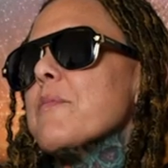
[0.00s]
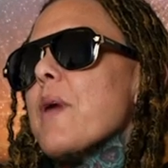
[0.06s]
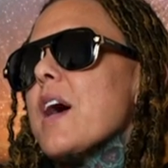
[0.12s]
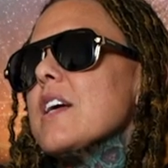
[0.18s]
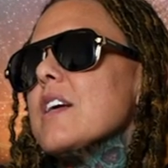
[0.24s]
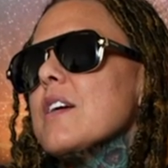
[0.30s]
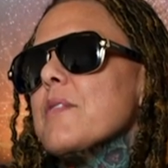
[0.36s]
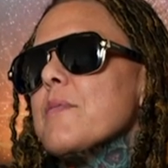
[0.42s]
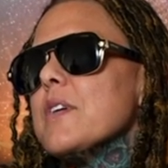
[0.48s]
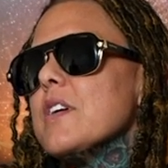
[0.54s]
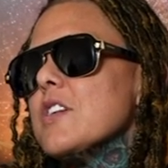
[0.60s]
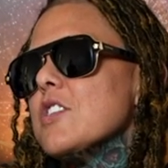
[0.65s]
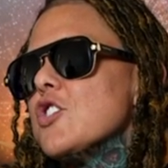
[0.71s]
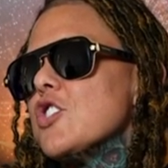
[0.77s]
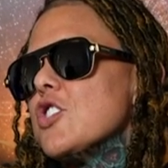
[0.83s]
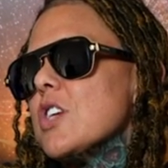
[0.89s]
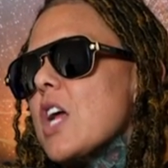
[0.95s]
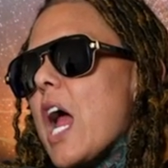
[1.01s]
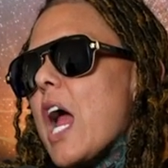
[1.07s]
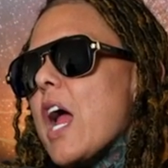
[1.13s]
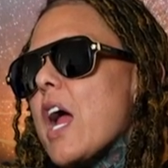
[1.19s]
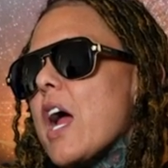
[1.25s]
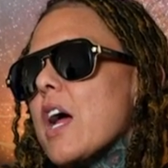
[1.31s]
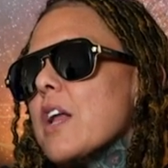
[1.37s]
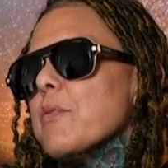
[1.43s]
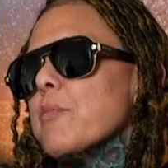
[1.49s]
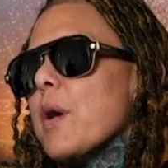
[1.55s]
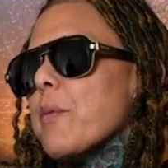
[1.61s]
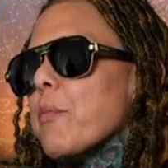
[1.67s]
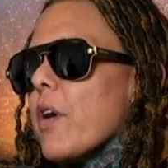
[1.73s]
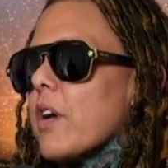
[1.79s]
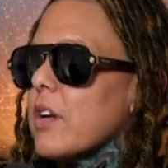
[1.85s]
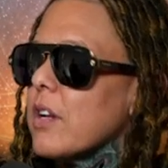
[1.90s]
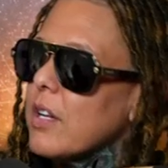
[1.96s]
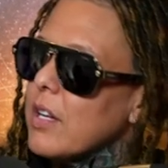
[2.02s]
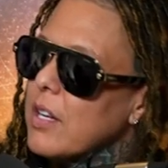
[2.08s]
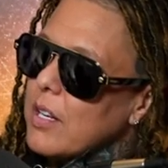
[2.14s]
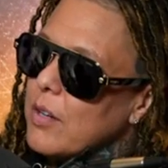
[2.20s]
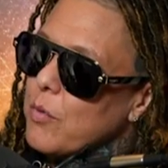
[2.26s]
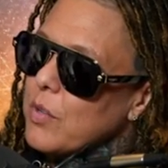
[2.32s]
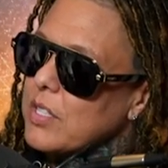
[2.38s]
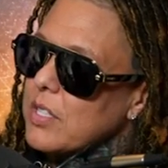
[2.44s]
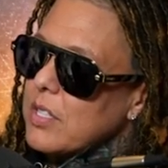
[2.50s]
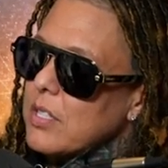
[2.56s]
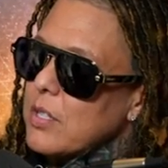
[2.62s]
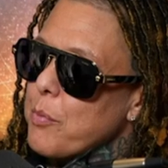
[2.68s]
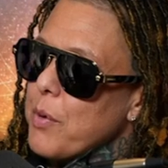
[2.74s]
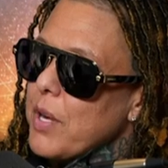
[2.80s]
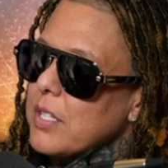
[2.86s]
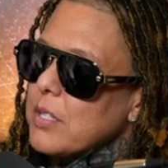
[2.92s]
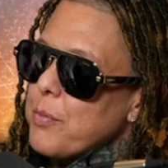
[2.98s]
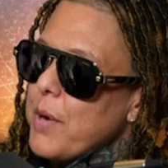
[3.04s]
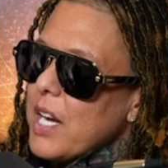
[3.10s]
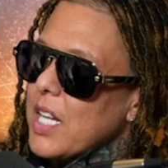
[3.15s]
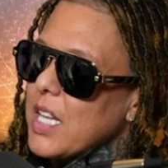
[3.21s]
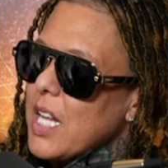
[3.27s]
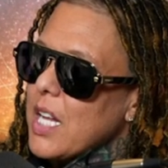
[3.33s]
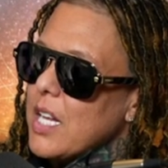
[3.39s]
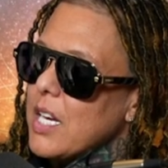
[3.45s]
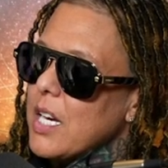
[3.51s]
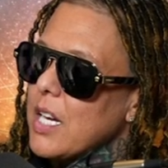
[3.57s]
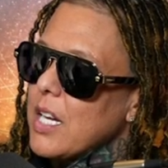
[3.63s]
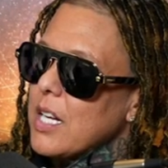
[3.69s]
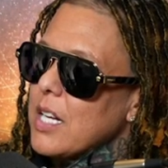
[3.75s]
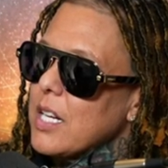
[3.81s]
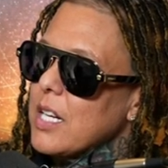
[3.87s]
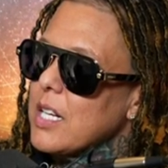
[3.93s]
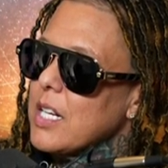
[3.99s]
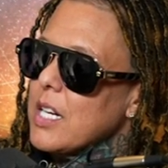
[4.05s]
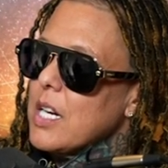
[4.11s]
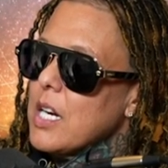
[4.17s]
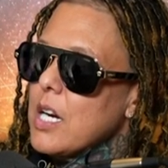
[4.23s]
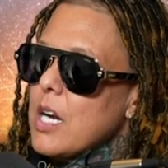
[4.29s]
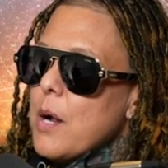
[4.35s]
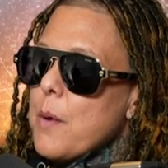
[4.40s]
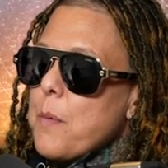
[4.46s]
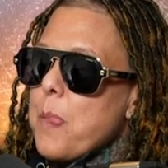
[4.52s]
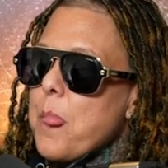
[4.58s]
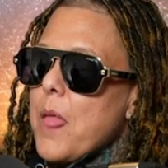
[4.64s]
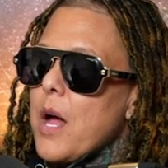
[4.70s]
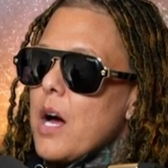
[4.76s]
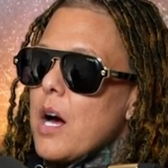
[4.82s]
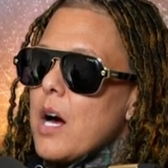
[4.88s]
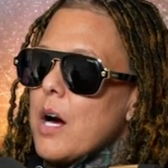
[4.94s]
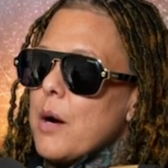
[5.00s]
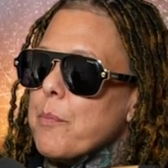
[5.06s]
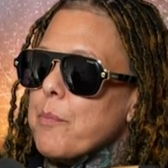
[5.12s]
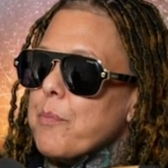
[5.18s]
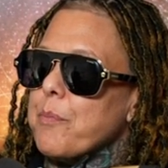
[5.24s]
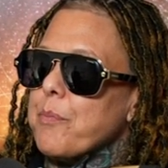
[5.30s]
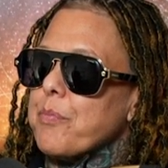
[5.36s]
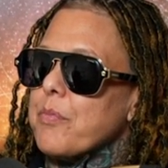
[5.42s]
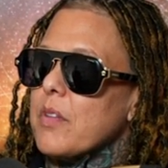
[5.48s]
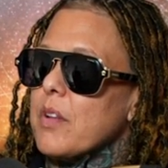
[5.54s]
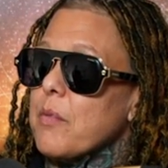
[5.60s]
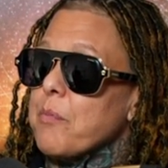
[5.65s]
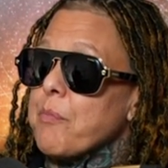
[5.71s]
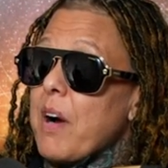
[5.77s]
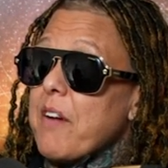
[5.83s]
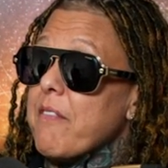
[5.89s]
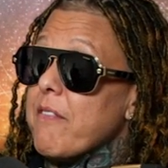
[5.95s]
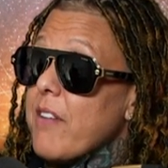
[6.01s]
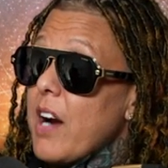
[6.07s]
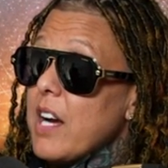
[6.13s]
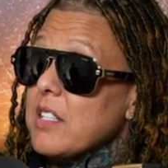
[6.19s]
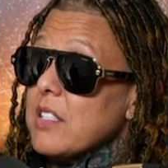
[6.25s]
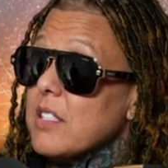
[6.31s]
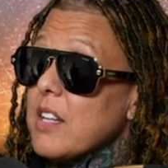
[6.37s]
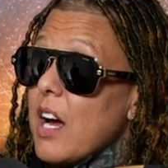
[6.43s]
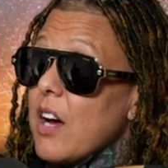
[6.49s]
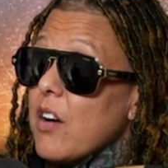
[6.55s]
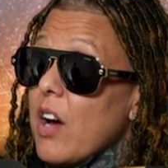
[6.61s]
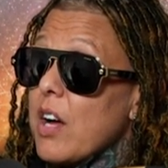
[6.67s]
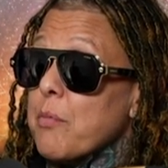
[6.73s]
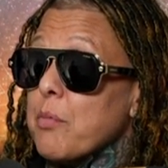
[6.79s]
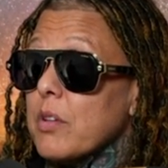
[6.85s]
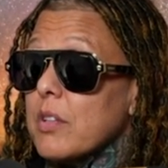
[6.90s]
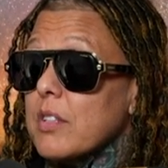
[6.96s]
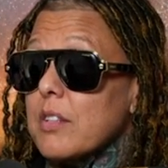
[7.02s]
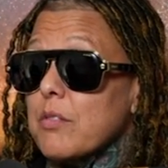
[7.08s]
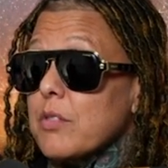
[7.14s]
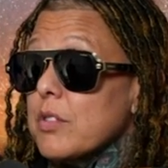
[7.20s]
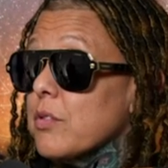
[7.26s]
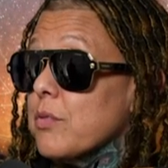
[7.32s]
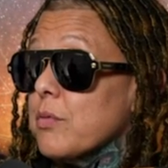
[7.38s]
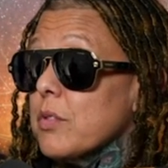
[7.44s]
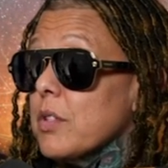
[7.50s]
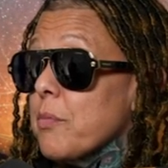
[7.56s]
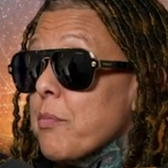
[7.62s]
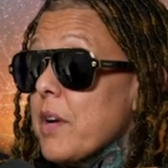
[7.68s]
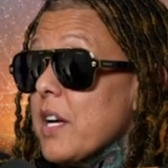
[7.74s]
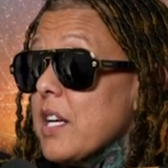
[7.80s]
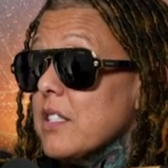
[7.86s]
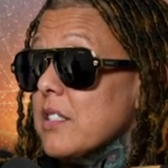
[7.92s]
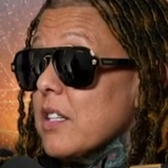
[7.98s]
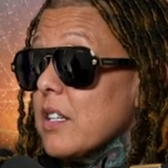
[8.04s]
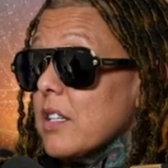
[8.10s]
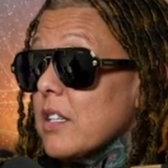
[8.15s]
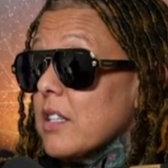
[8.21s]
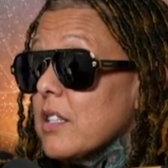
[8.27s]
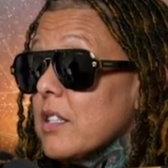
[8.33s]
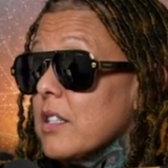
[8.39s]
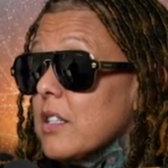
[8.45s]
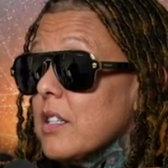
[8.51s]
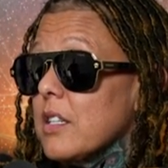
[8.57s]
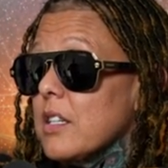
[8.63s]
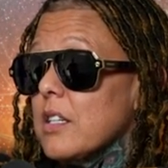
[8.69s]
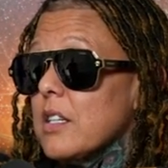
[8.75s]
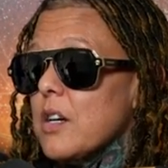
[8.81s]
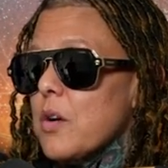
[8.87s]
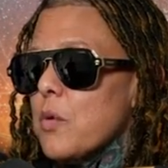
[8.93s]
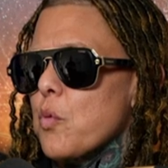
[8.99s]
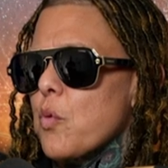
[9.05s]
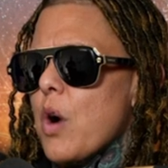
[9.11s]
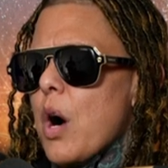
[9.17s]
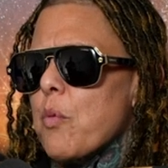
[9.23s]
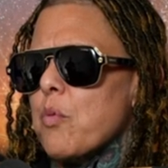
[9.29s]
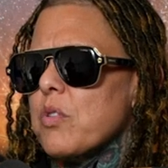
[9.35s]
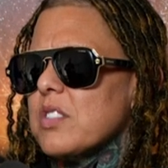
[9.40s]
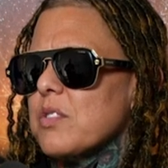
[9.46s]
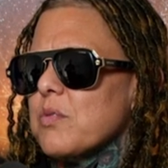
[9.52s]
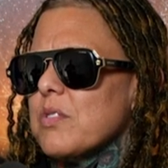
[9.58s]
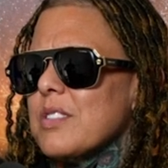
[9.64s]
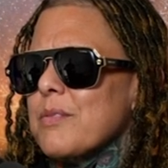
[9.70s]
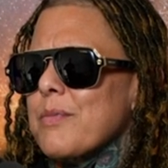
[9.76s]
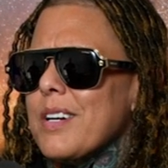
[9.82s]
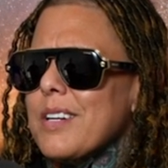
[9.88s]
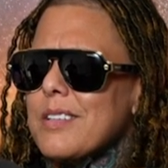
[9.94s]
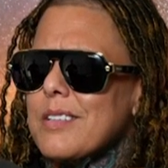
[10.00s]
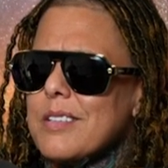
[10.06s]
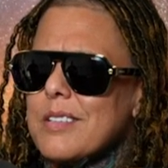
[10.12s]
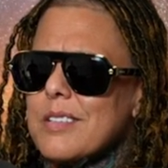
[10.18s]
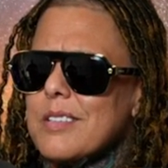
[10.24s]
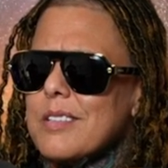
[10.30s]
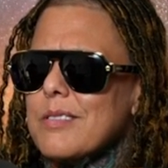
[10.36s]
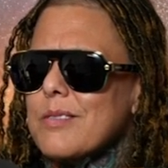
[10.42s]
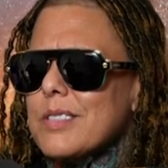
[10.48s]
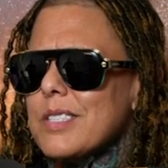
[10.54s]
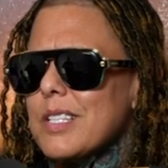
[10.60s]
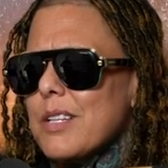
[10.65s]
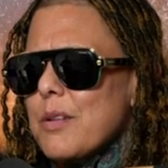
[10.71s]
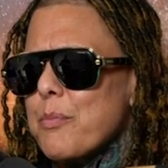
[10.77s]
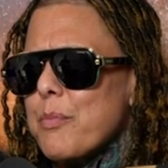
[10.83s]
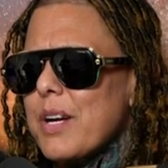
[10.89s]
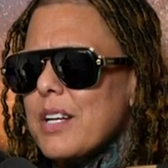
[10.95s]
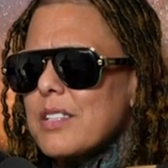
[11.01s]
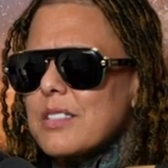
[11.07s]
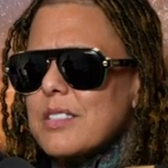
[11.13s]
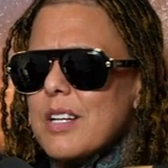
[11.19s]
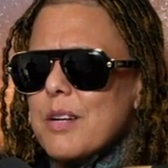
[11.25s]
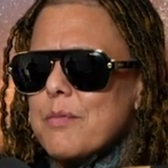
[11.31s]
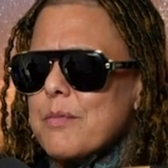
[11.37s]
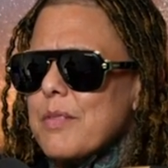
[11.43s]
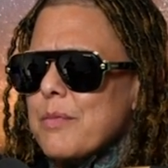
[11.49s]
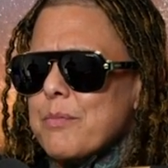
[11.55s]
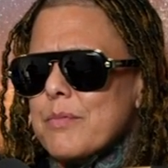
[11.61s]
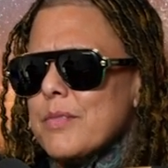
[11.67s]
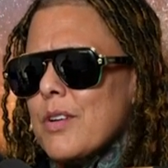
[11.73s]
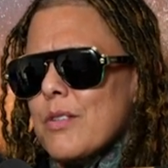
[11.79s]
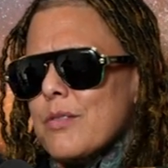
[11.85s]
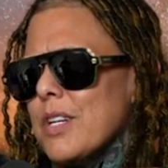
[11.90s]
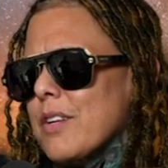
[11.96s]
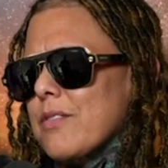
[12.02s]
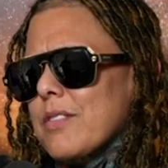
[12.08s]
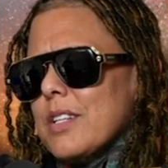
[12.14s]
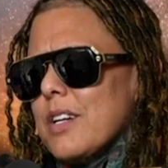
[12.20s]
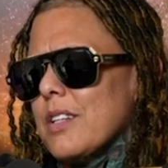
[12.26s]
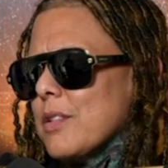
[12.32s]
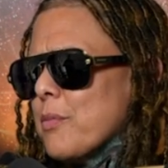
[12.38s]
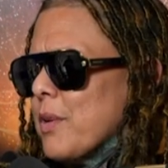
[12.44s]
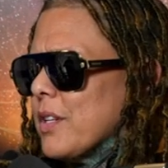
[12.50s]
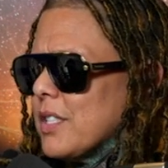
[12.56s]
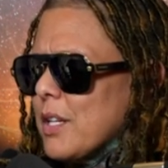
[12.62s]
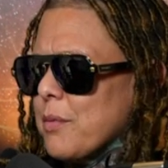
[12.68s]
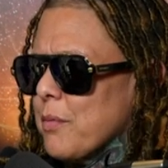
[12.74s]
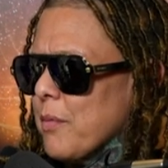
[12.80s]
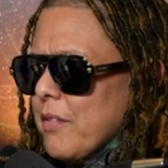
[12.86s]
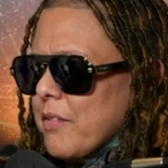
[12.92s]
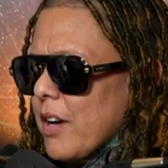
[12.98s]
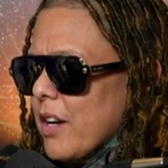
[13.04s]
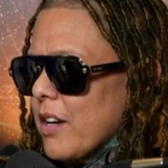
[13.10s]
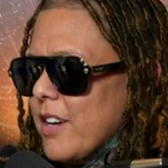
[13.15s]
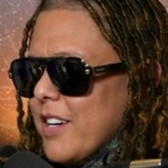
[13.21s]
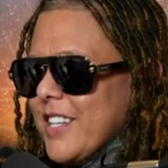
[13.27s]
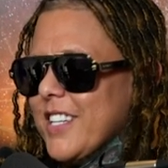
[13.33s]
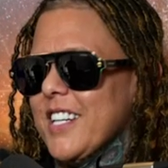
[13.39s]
My image and my marketing wasn't the best back then. Um, my fight style, I believe, was amazing. Mm-hmm. I was am I was I the best? No, definitely not the best MMA fighter.